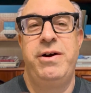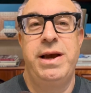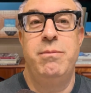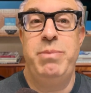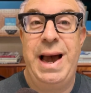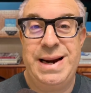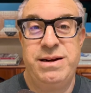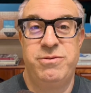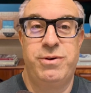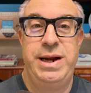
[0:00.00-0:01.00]

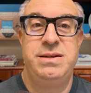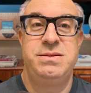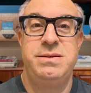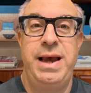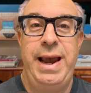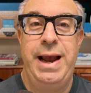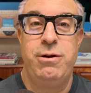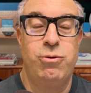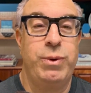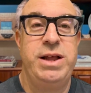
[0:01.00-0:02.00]
competitive rates
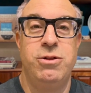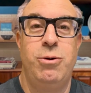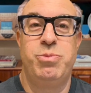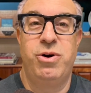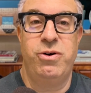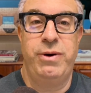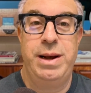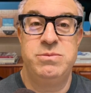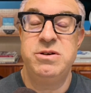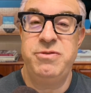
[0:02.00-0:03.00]
and great loan
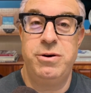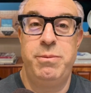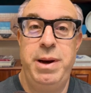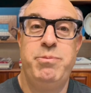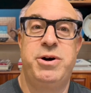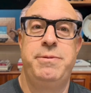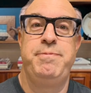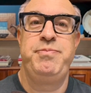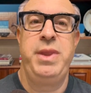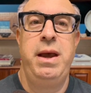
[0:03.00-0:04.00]
programs if you're a member.
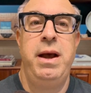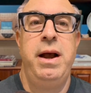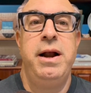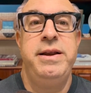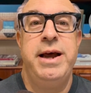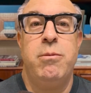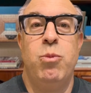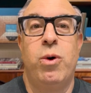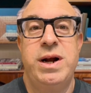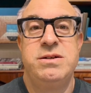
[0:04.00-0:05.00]
Now,
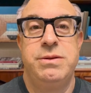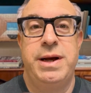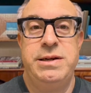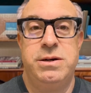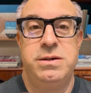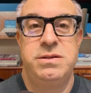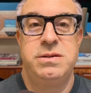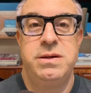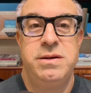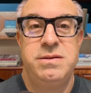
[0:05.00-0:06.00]
mortgage
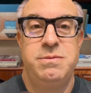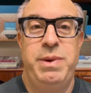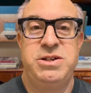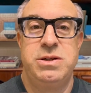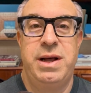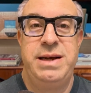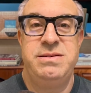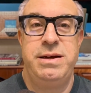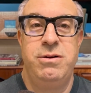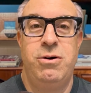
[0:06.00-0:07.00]
lenders
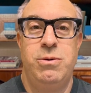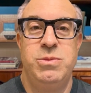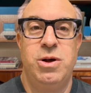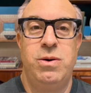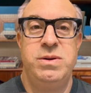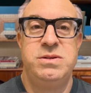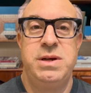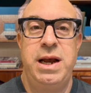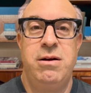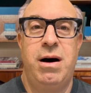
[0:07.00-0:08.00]
specialize in home
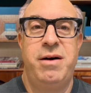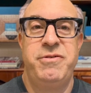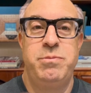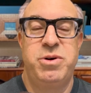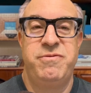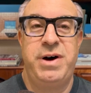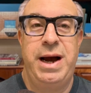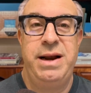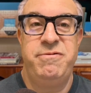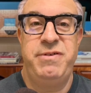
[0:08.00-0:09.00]
loans and often
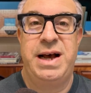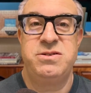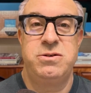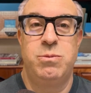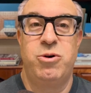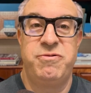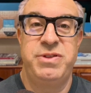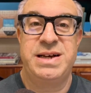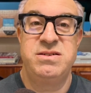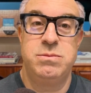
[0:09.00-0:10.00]
provide faster, more
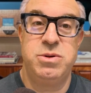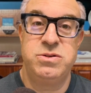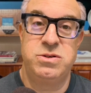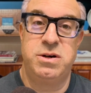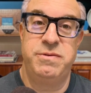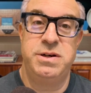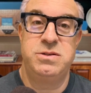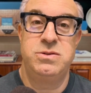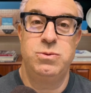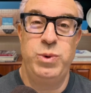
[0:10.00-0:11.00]
flexible
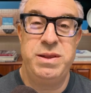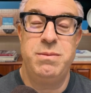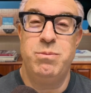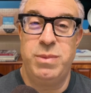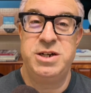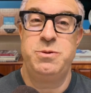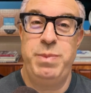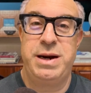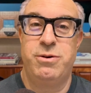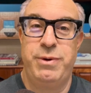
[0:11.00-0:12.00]
service with much
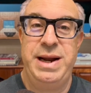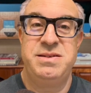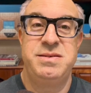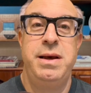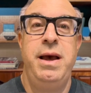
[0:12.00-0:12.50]
better rates.